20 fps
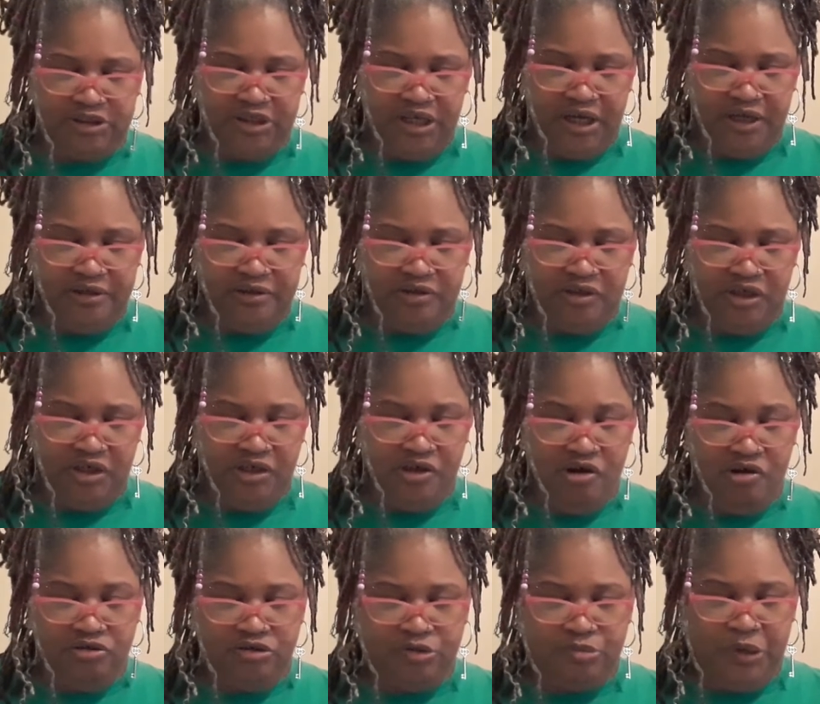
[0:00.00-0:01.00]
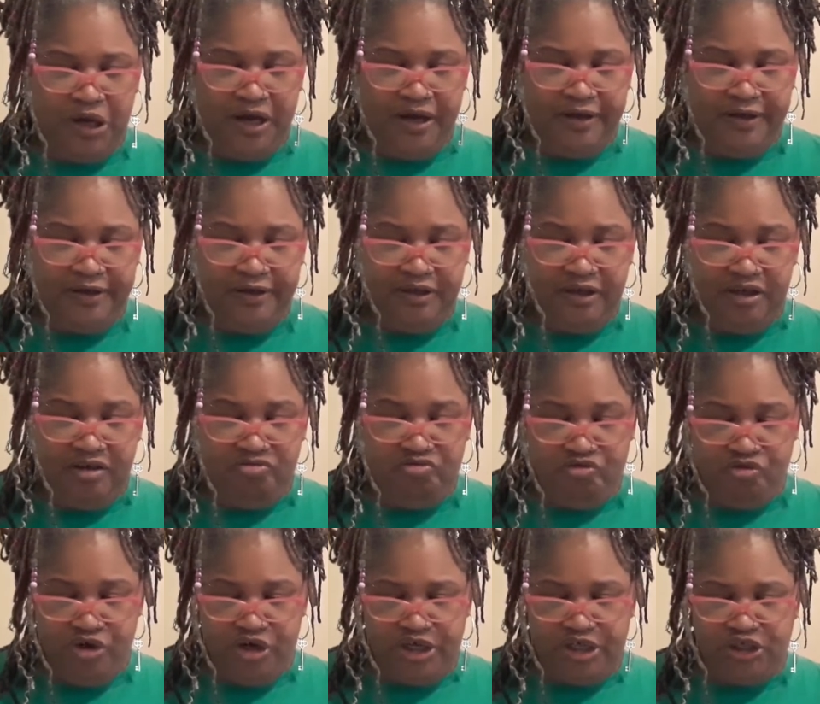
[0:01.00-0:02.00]
that he goes by in
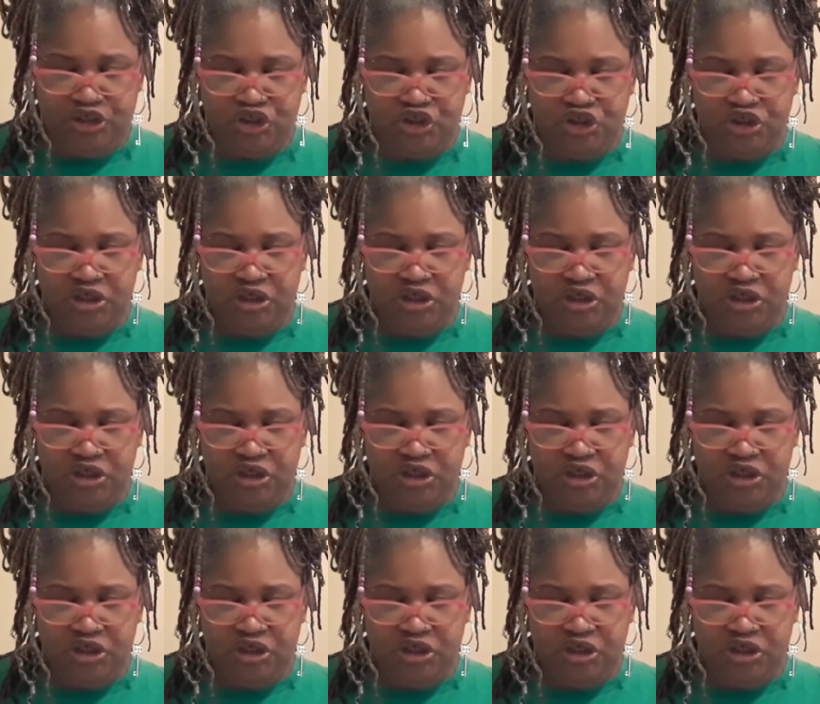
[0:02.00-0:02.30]
French.